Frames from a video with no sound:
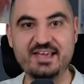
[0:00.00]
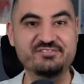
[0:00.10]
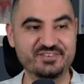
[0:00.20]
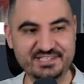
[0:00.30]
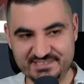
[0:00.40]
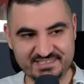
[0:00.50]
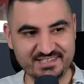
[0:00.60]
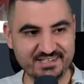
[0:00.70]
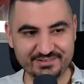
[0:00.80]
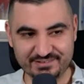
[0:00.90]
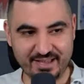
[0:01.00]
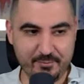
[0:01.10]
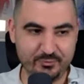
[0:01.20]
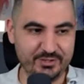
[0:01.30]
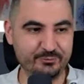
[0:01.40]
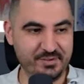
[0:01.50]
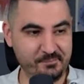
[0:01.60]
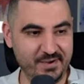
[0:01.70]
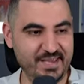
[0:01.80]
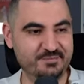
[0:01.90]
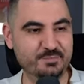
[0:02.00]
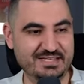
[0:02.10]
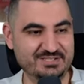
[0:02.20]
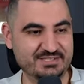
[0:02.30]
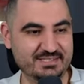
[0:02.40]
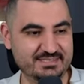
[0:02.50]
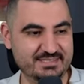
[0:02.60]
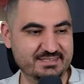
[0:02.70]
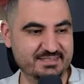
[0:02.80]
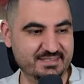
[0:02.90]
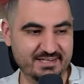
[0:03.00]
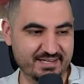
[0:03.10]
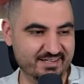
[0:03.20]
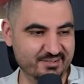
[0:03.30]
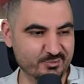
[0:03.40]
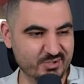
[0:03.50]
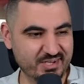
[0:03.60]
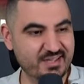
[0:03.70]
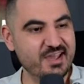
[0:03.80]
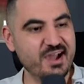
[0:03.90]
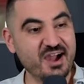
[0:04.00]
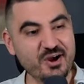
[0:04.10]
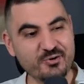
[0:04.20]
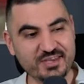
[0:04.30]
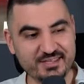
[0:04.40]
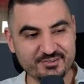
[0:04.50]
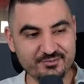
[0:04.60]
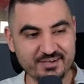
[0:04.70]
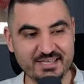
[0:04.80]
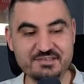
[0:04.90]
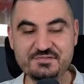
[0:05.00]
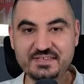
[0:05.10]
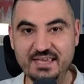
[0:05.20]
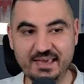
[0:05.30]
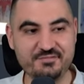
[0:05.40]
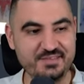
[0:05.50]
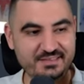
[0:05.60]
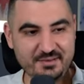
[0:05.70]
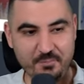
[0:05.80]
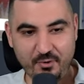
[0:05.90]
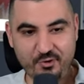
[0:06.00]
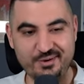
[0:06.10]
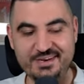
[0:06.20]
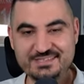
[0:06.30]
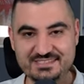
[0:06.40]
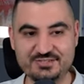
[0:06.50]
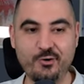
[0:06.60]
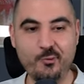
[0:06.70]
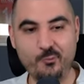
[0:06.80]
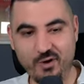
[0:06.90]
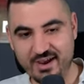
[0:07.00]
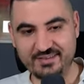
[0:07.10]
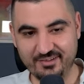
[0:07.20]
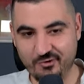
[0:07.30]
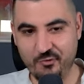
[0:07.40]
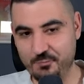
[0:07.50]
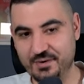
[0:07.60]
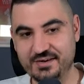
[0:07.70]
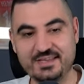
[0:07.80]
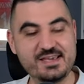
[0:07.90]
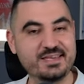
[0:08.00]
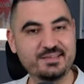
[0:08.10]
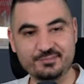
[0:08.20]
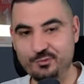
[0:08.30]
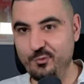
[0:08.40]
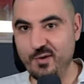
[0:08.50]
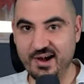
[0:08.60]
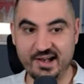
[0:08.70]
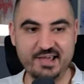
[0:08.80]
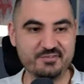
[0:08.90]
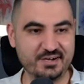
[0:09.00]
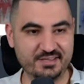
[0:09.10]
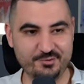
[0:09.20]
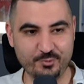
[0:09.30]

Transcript: every single time when we played Manchester City here. Like, look at it. How can you leave Kevin De Bruyne so wide open? He can do whatever he